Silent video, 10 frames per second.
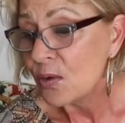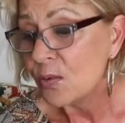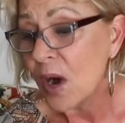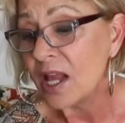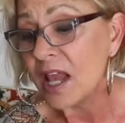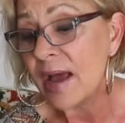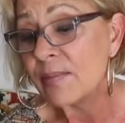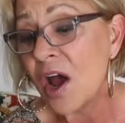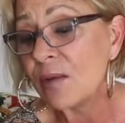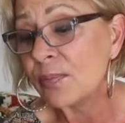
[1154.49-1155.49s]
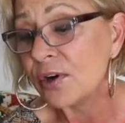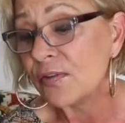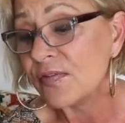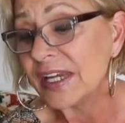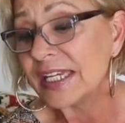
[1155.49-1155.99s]
While I'm not
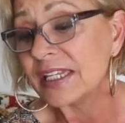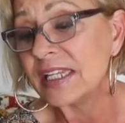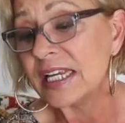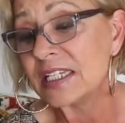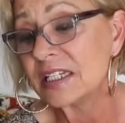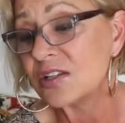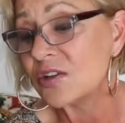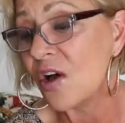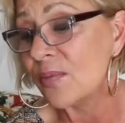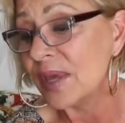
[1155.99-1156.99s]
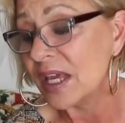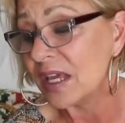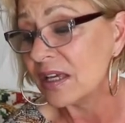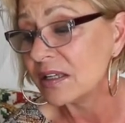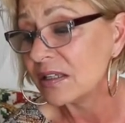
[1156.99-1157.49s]
perfect, at least it's all
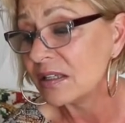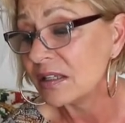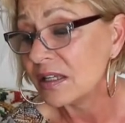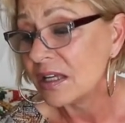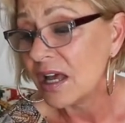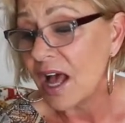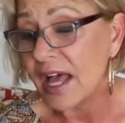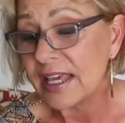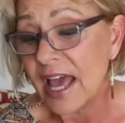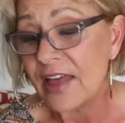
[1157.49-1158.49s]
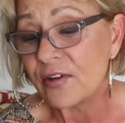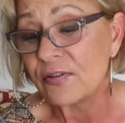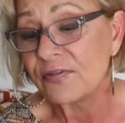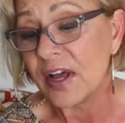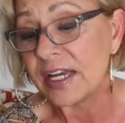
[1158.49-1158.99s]
me. I gather
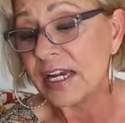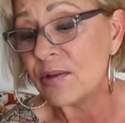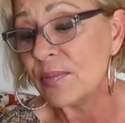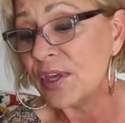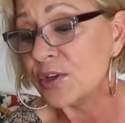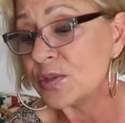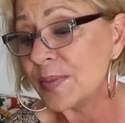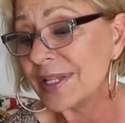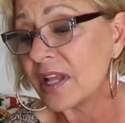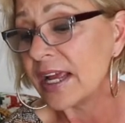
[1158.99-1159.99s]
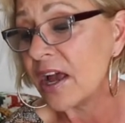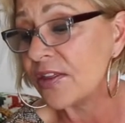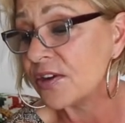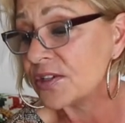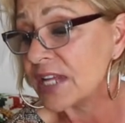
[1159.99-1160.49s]
fun and amusement like
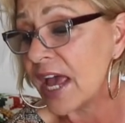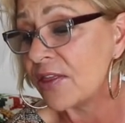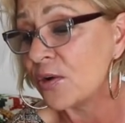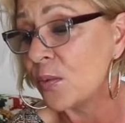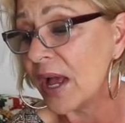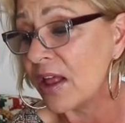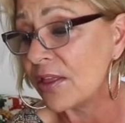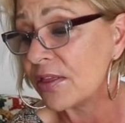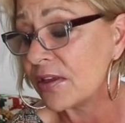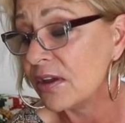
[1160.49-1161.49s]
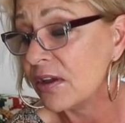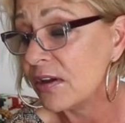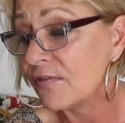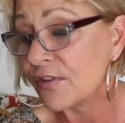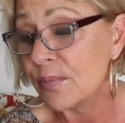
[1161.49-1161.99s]
others gather wealth.
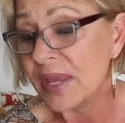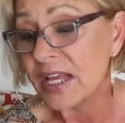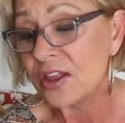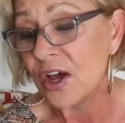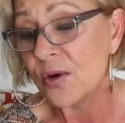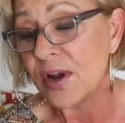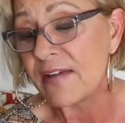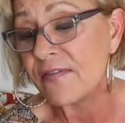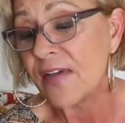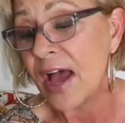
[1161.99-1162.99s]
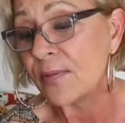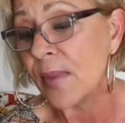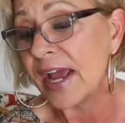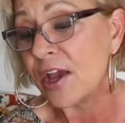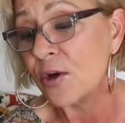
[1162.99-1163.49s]
For me alone, I found
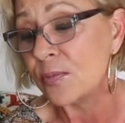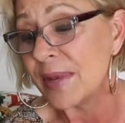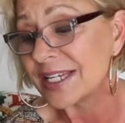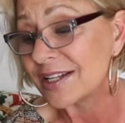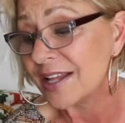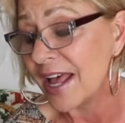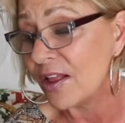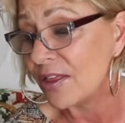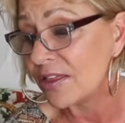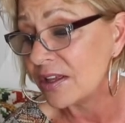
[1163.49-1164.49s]
my own mental health.